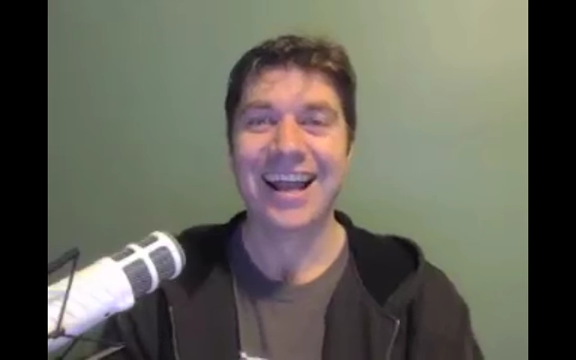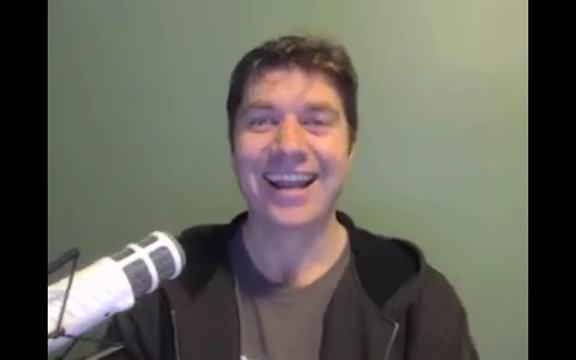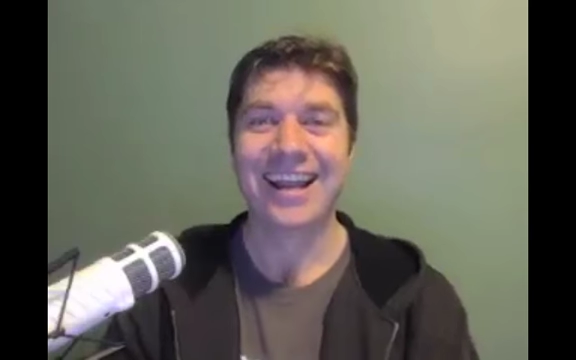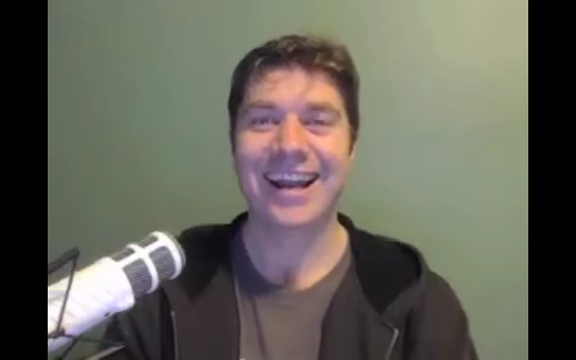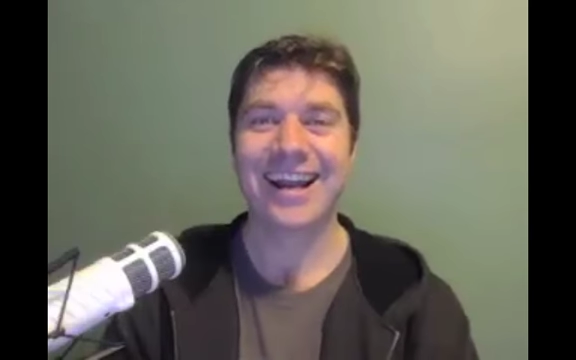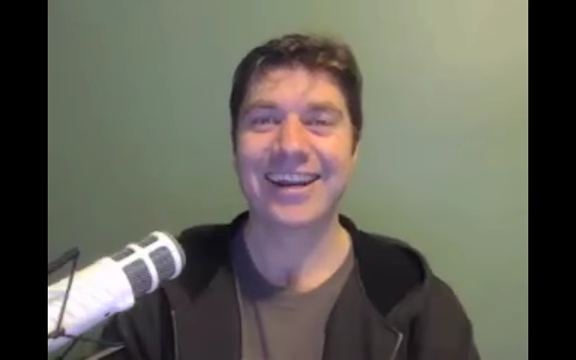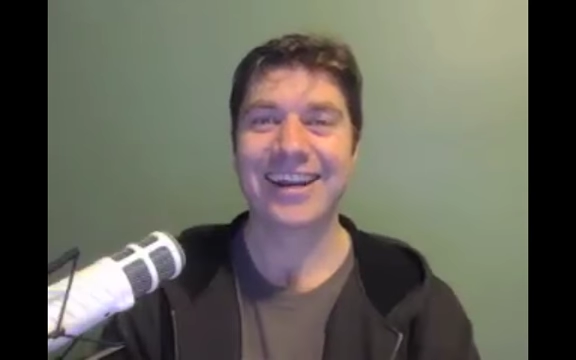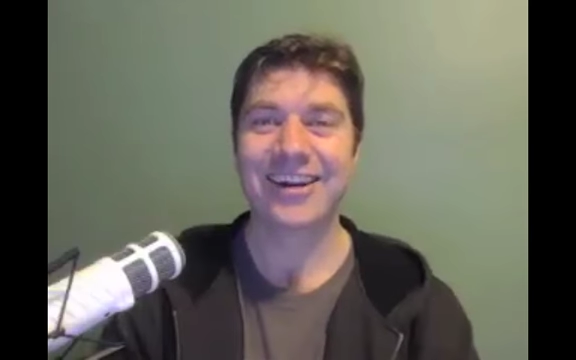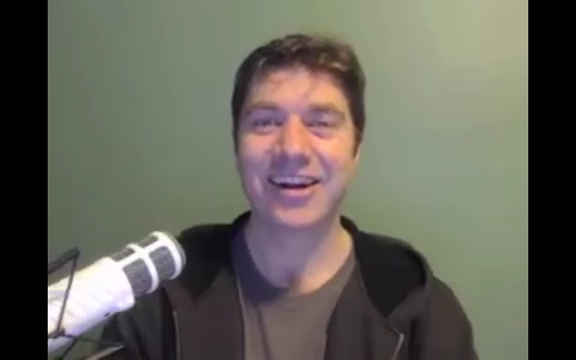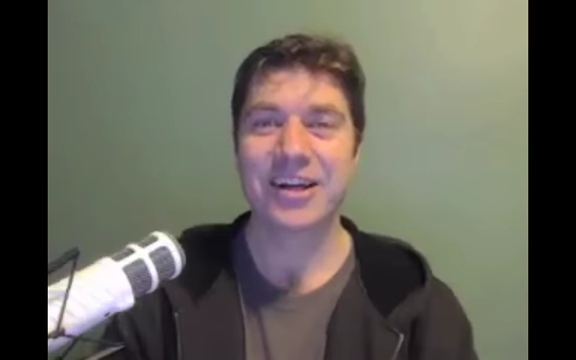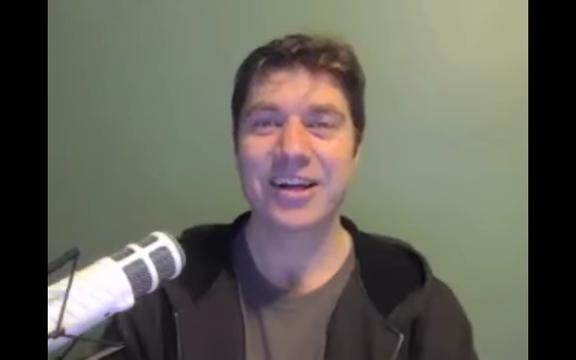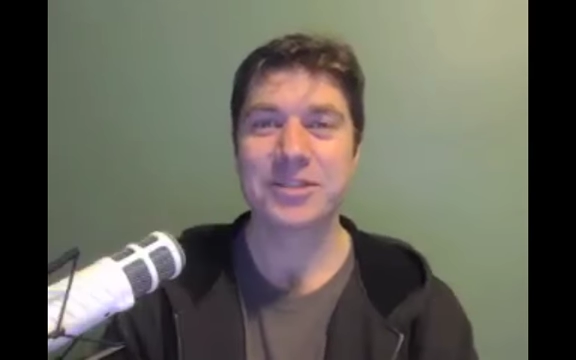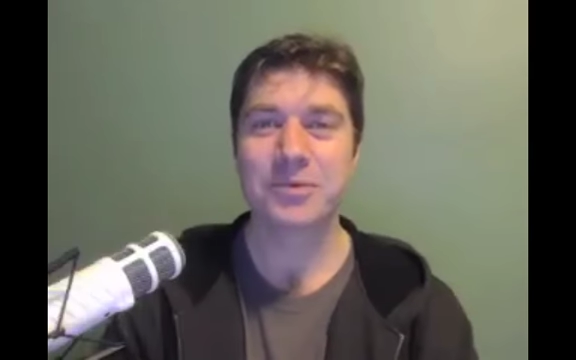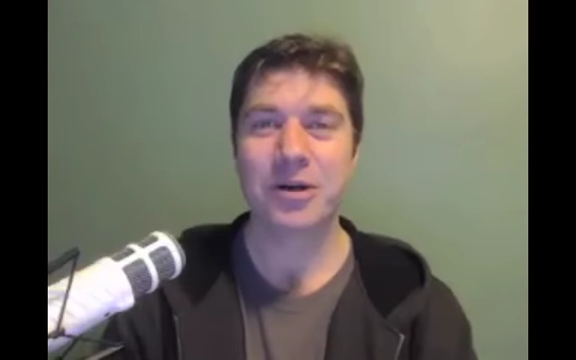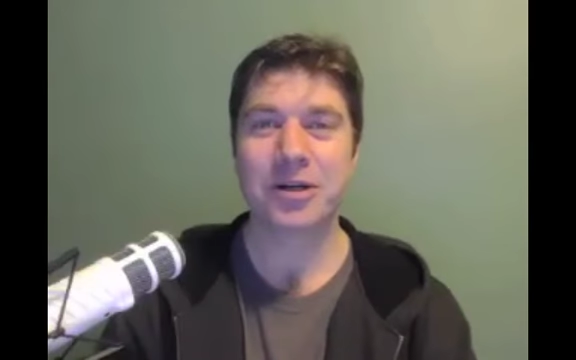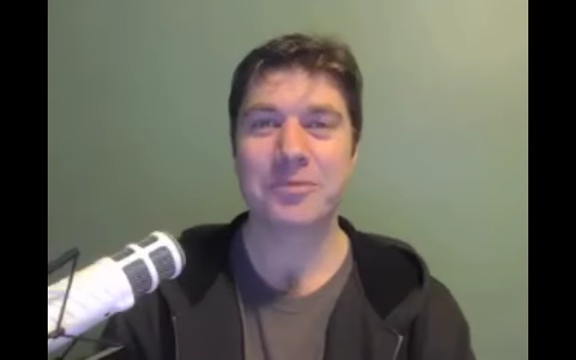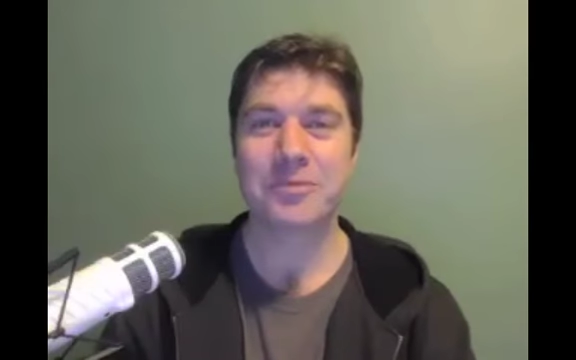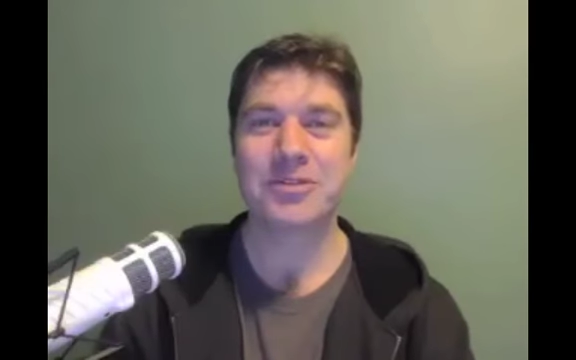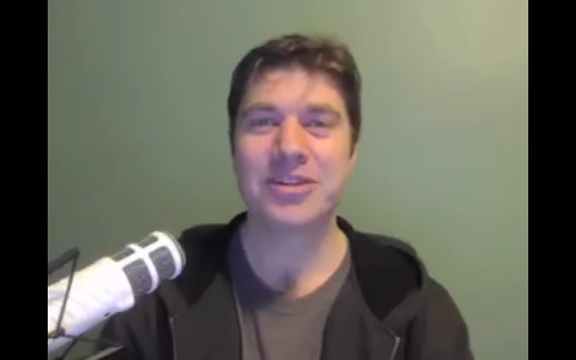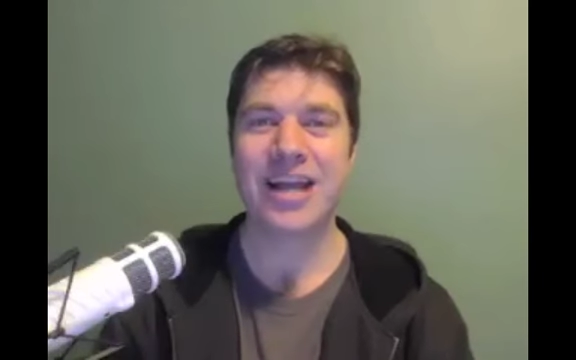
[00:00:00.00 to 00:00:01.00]
G'day guys,
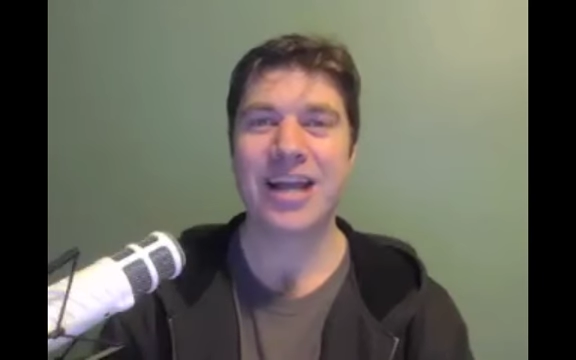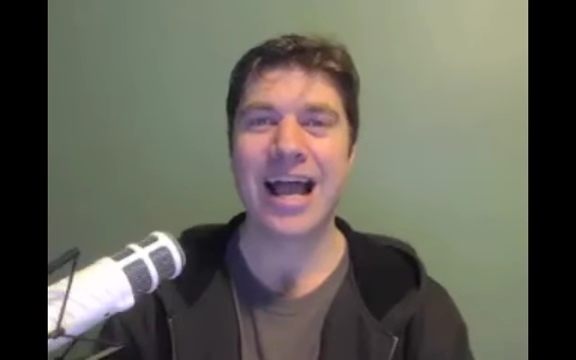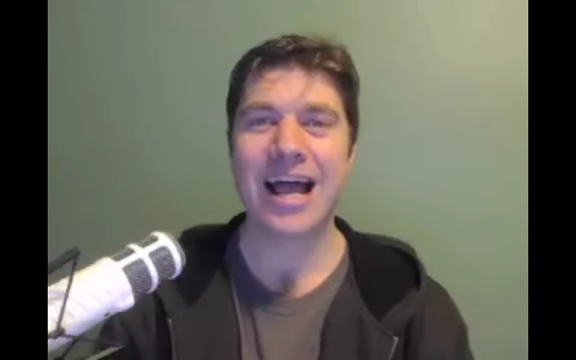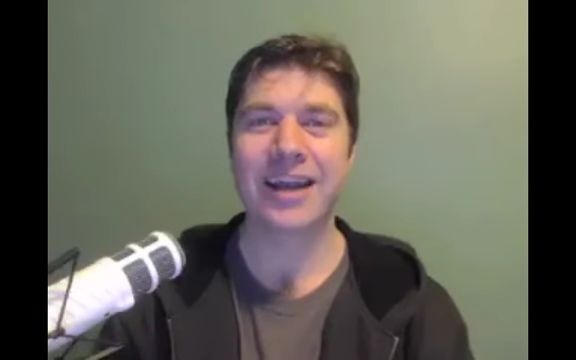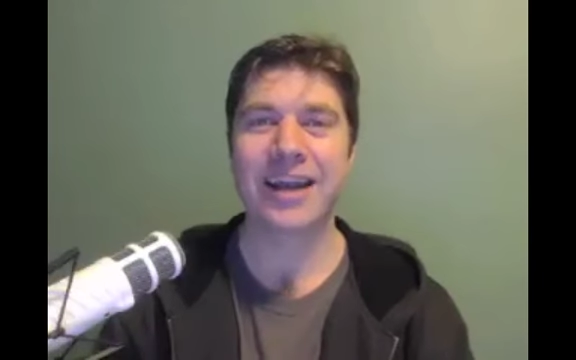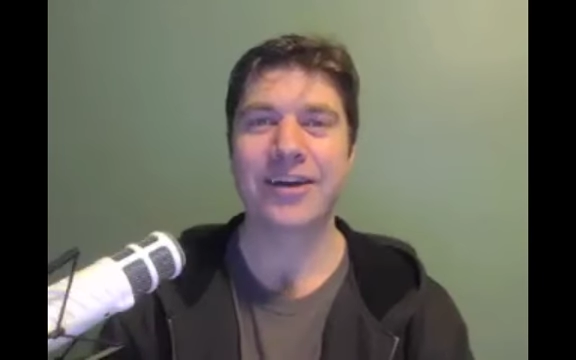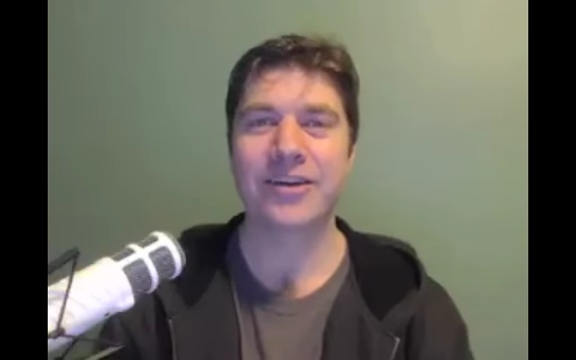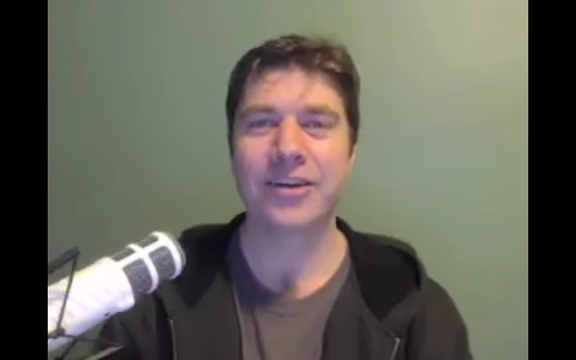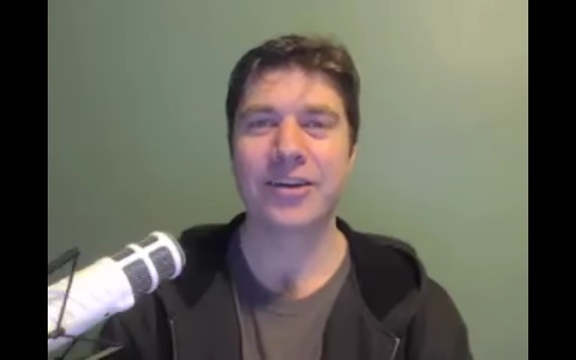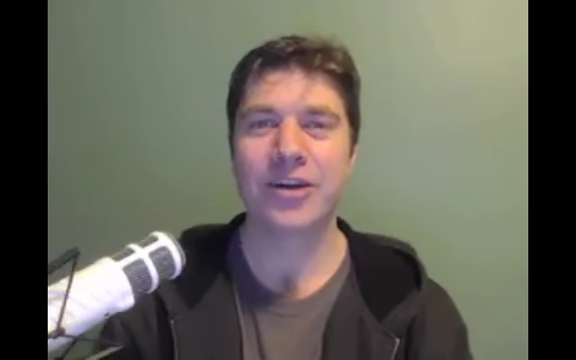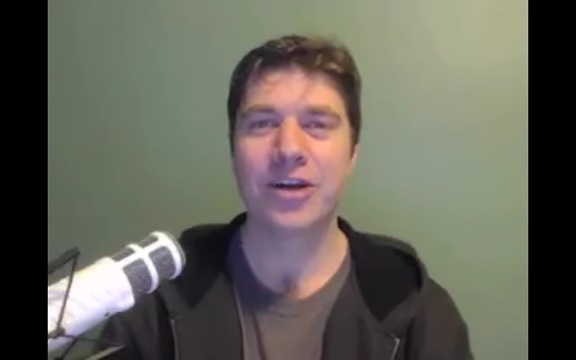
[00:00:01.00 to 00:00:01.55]
welcome to Ally on